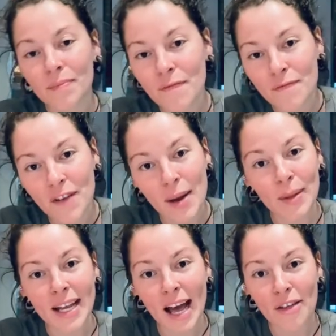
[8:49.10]
family
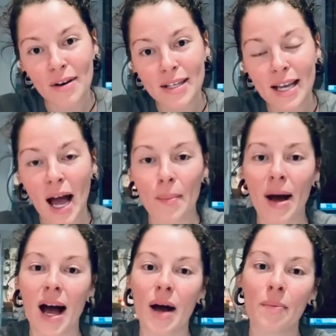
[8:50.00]
gatherings come
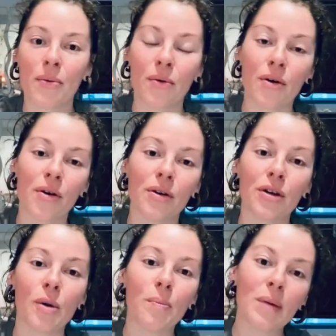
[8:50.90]
up or,
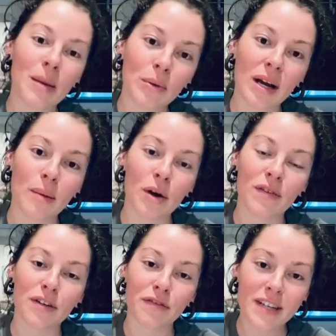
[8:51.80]
people come over to
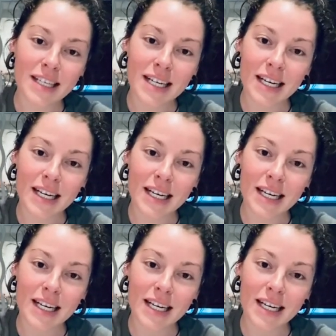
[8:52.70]
visit.